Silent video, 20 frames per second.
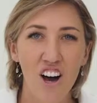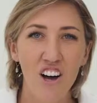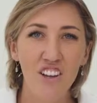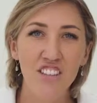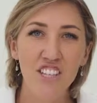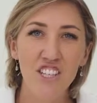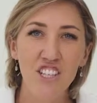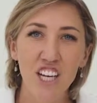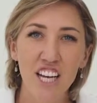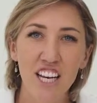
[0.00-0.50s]
On
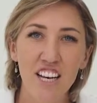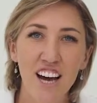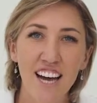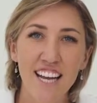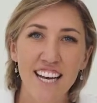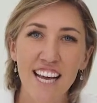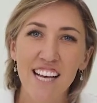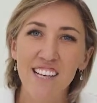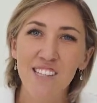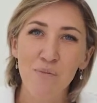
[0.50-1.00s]
the
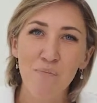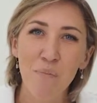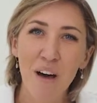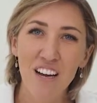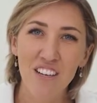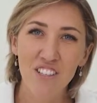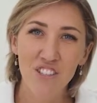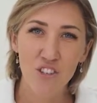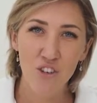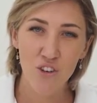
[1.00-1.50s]
G9X
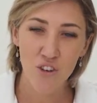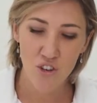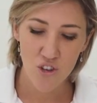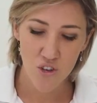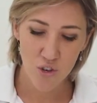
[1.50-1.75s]
Mark II,